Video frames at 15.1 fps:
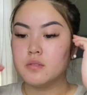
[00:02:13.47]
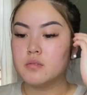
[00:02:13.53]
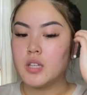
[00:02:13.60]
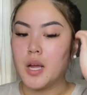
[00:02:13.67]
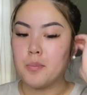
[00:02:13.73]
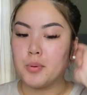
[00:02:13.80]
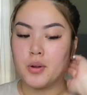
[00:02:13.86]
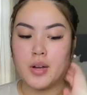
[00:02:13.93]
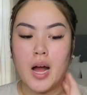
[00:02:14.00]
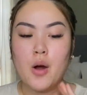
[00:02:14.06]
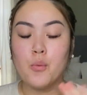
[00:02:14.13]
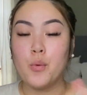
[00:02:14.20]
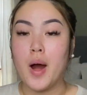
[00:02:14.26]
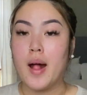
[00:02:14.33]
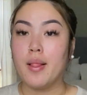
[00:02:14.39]
I broke
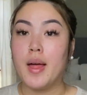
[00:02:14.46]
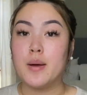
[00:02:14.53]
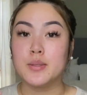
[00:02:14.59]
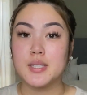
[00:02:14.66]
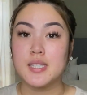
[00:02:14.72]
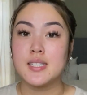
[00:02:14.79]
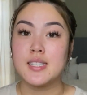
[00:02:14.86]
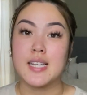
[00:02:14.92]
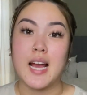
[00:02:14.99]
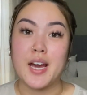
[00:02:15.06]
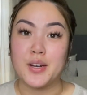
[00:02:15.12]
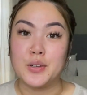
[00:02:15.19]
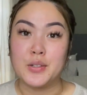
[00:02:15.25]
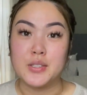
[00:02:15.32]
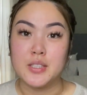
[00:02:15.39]
out while I was in
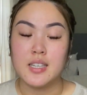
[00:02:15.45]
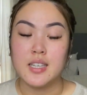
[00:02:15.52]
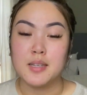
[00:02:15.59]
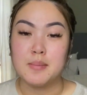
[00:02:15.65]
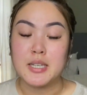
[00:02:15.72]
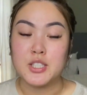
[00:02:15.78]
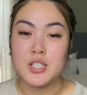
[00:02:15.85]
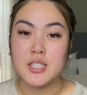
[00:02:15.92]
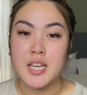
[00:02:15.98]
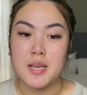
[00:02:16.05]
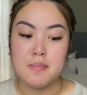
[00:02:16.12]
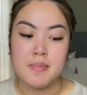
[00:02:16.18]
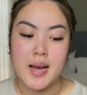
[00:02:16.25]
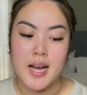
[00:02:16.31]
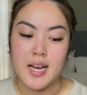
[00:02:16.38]
Seattle. I just
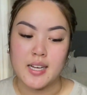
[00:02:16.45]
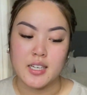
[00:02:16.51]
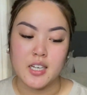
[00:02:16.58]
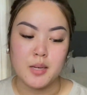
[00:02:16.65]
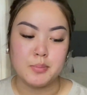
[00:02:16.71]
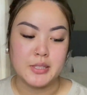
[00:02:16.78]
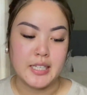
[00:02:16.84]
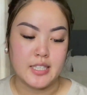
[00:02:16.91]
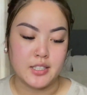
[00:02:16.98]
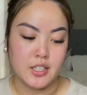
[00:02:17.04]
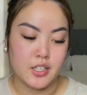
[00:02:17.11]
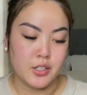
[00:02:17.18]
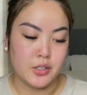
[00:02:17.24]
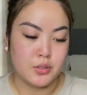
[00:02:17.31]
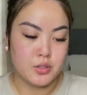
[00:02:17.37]
came back a couple days
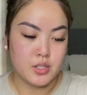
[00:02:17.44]
ago,